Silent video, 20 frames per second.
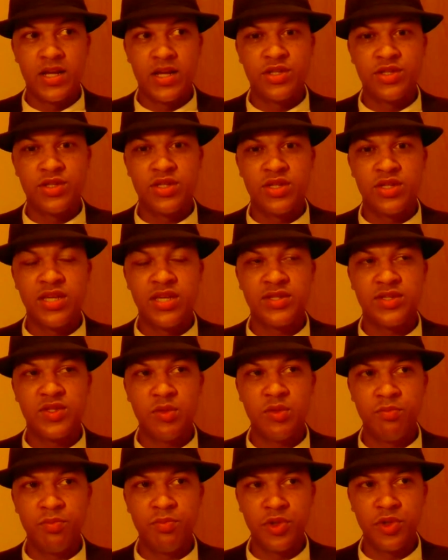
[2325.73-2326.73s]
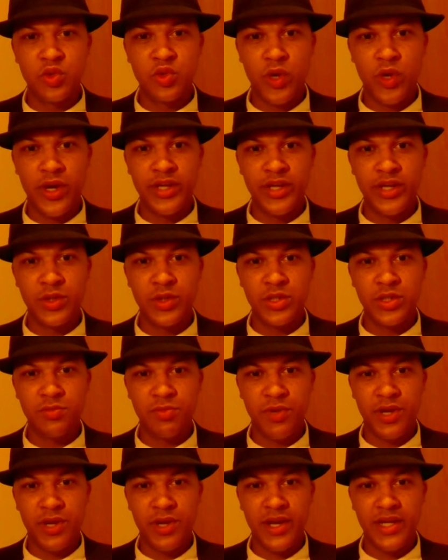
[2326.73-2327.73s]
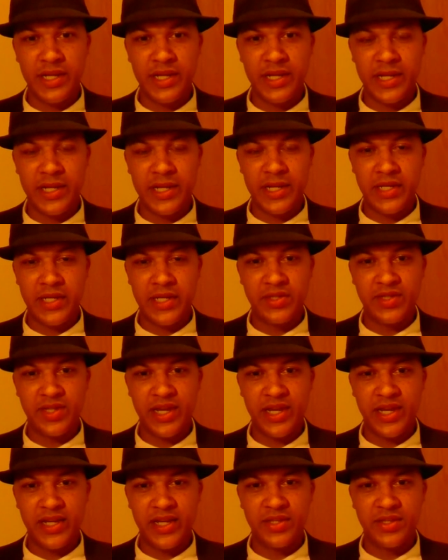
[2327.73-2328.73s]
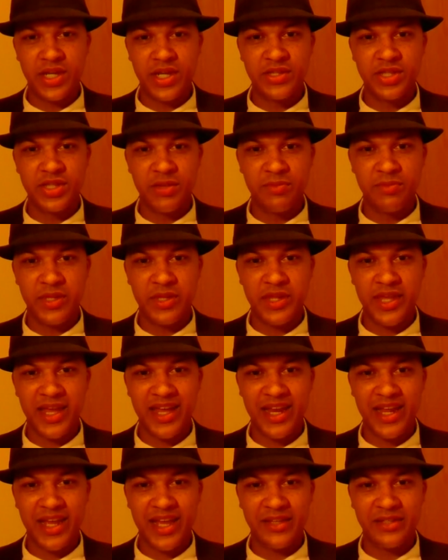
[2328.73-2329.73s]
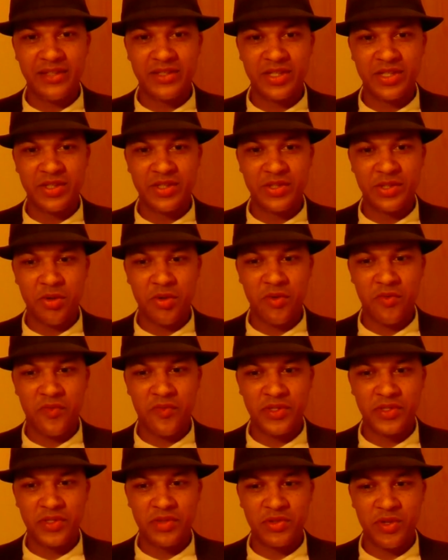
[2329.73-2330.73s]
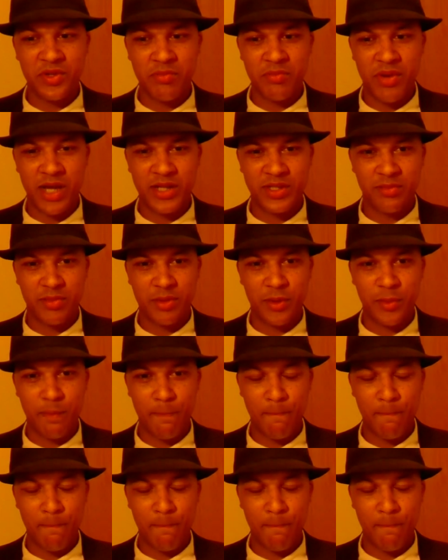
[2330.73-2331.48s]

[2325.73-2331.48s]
The simplest way to explain it is that this does something that is considered physically impossible.